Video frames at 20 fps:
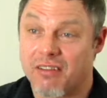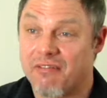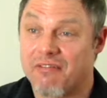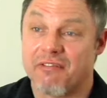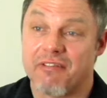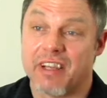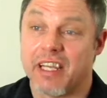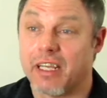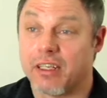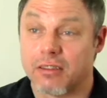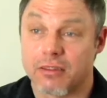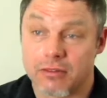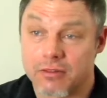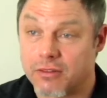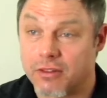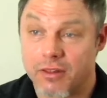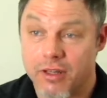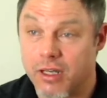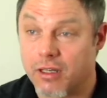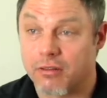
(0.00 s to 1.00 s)
feel
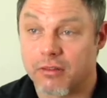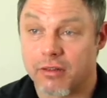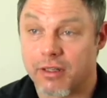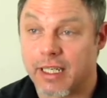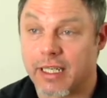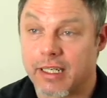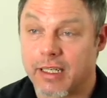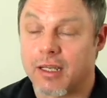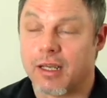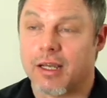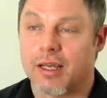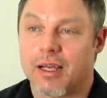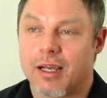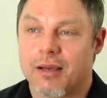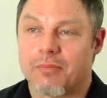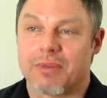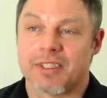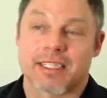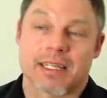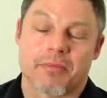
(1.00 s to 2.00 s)
to the whole thing,
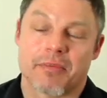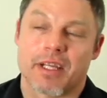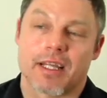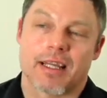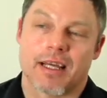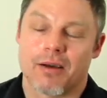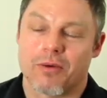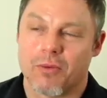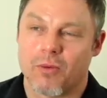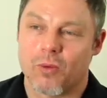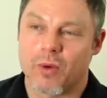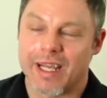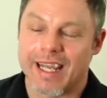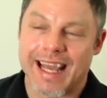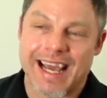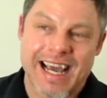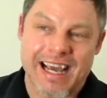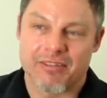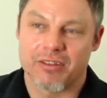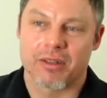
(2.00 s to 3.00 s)
but something that we
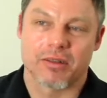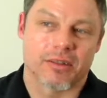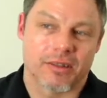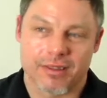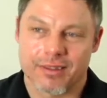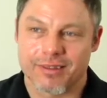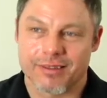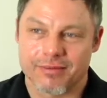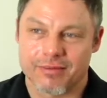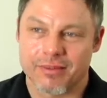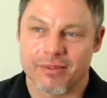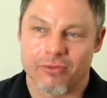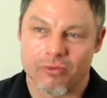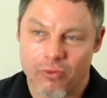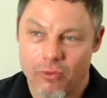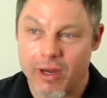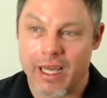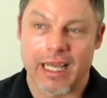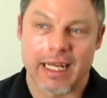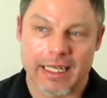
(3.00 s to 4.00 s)
haven't
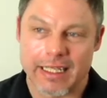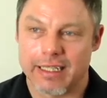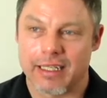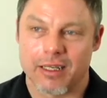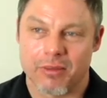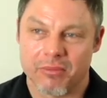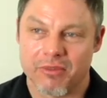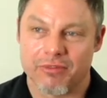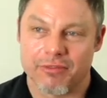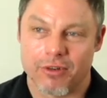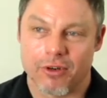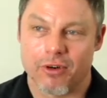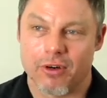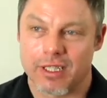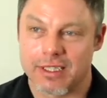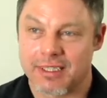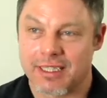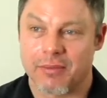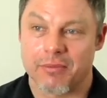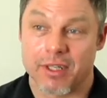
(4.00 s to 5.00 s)
really done before
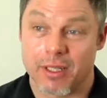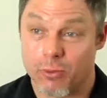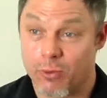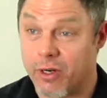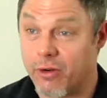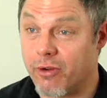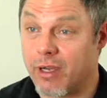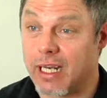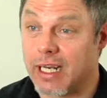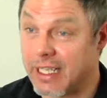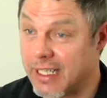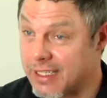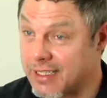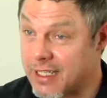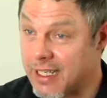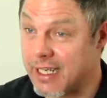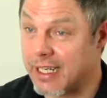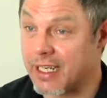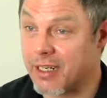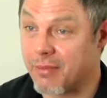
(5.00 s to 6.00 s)
and something we're really
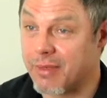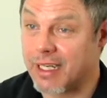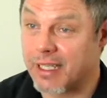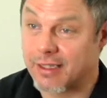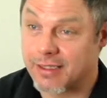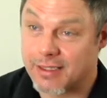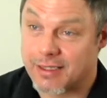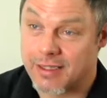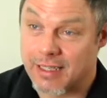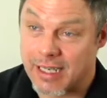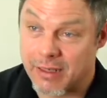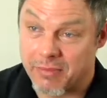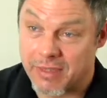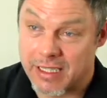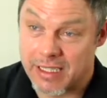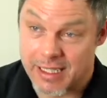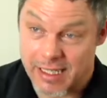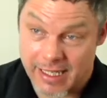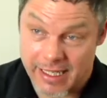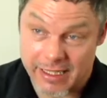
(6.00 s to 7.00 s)
excited about this time
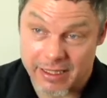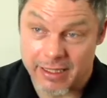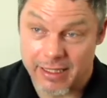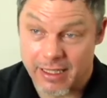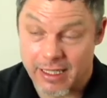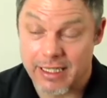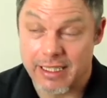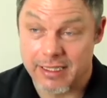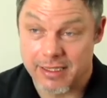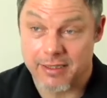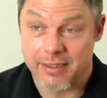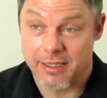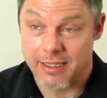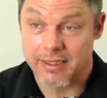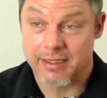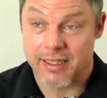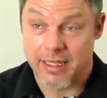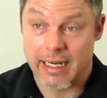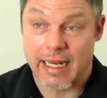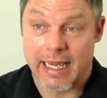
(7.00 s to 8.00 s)
is
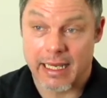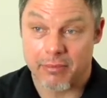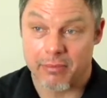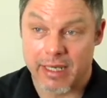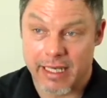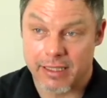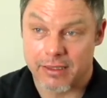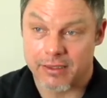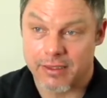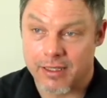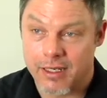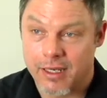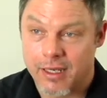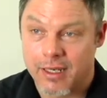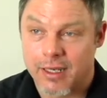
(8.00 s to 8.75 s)
the land battles.